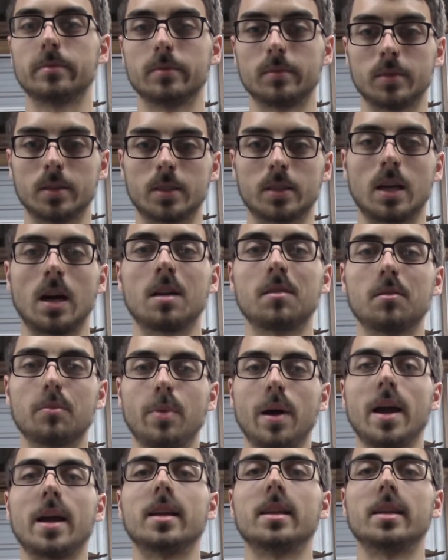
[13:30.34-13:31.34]
It's kind of a
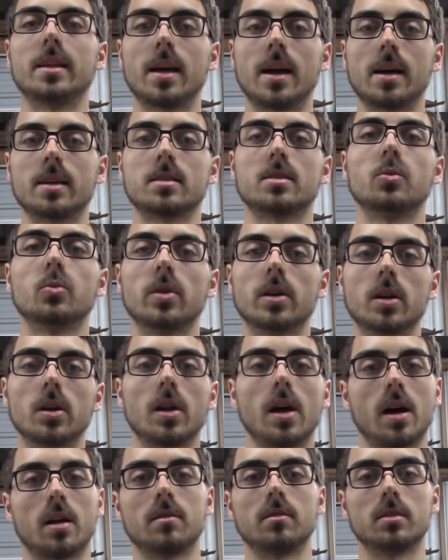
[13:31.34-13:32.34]
pain in the ass to wiggle
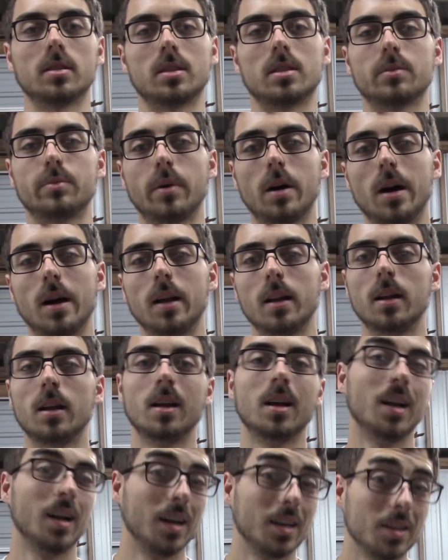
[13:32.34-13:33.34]
out of its spot.
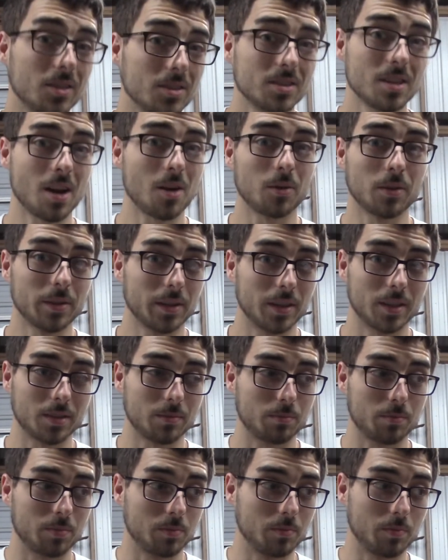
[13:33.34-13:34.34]
There's not really a
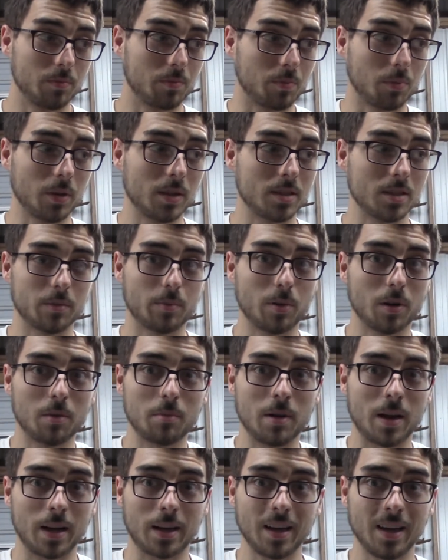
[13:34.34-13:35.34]
reason to put it
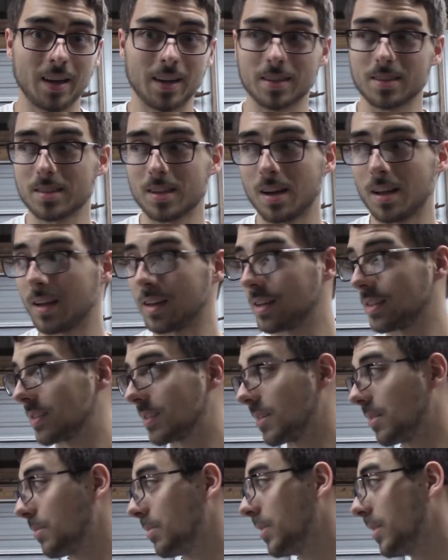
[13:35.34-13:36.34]
back in. It's not like it's
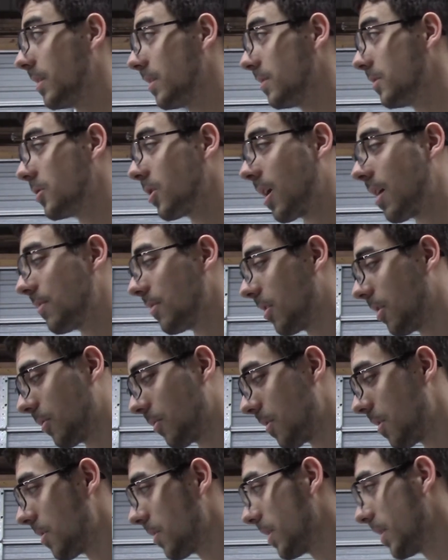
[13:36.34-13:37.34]
going to be driving on the
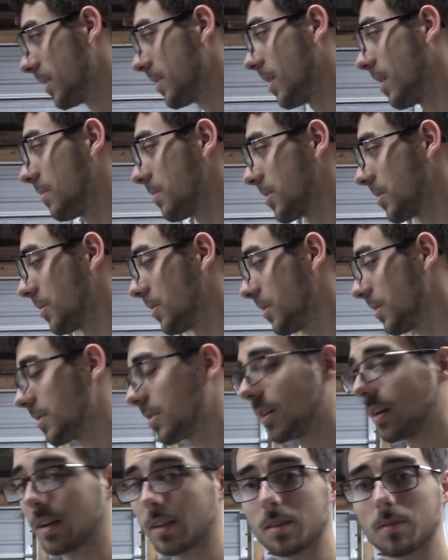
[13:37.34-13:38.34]
road anytime soon
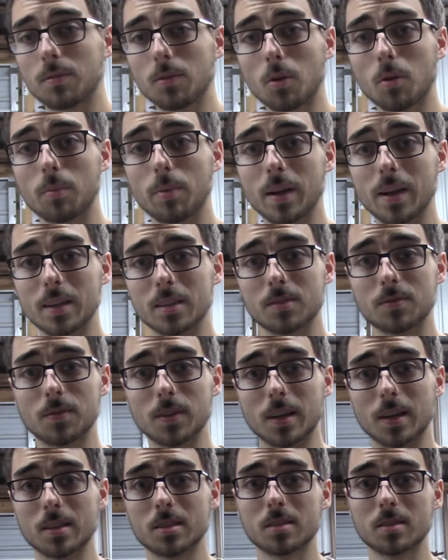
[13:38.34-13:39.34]
until I get the floor pans
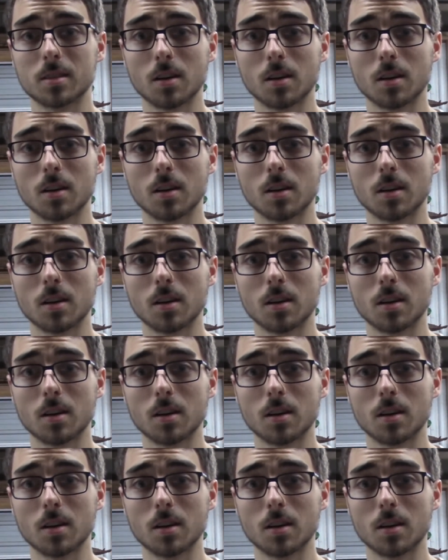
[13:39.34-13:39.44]
fixed.